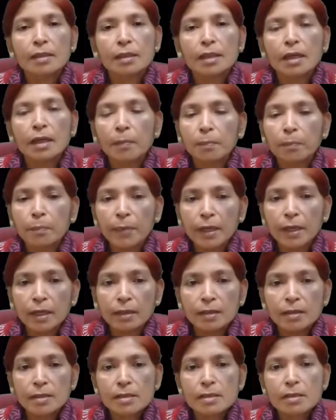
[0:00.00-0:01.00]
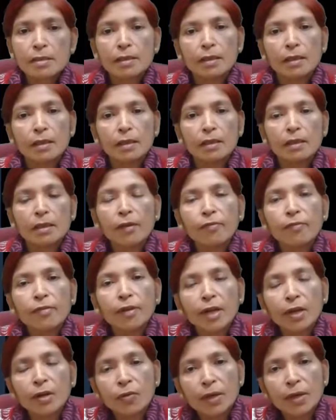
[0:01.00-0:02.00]
compares the
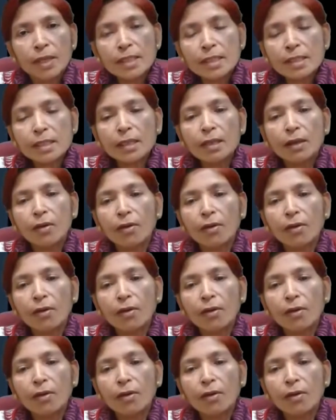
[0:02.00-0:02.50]
frequency